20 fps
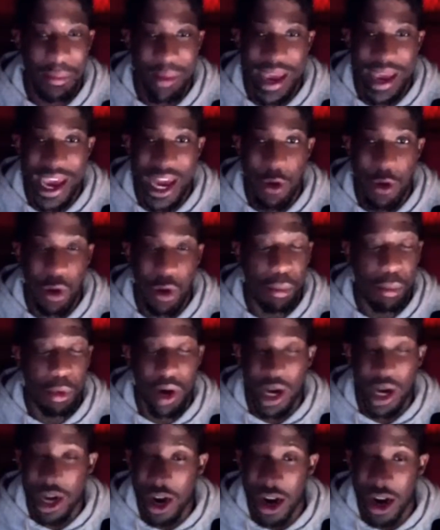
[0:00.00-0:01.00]
man or
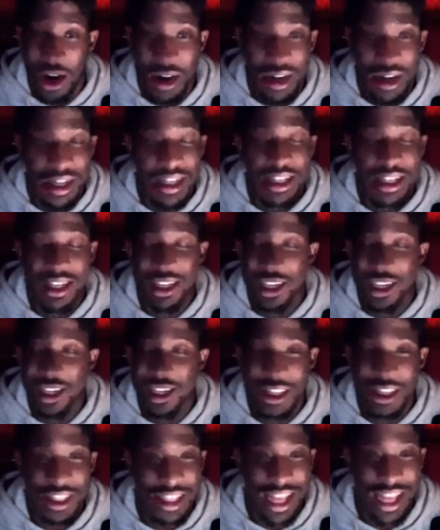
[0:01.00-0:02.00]
point guard
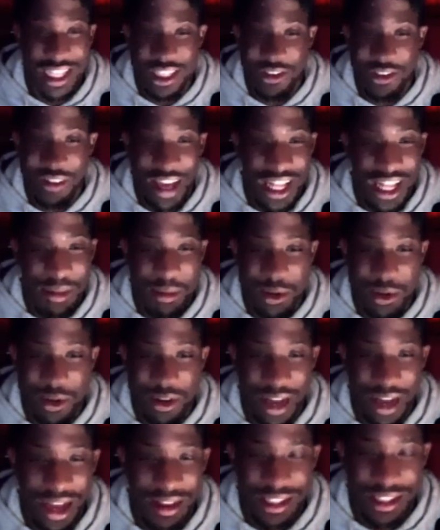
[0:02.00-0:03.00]
that's
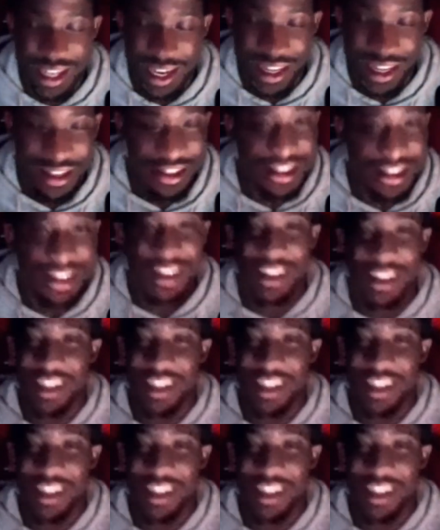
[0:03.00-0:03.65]
available at 10.